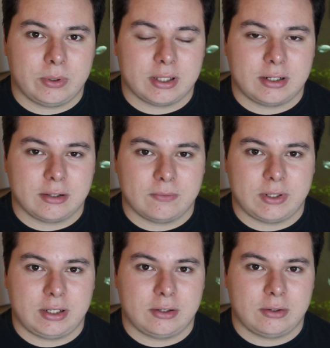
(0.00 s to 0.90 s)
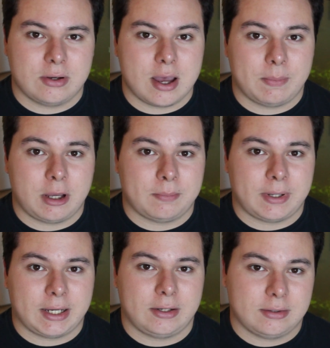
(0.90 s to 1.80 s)
with another video about
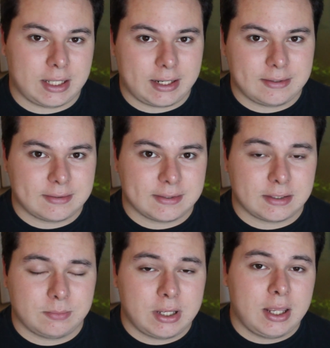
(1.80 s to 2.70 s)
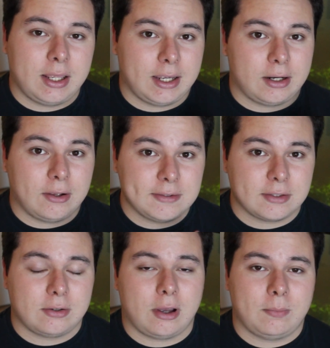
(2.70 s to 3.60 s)
my lighting system and
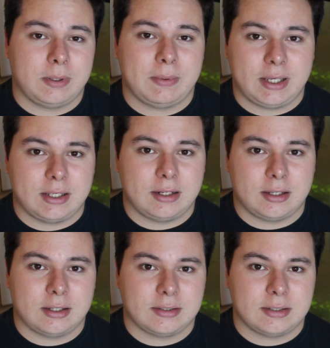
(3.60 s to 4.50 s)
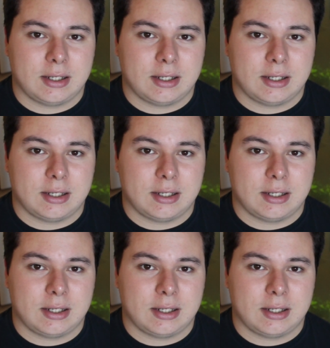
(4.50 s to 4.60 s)
also I'll be making a,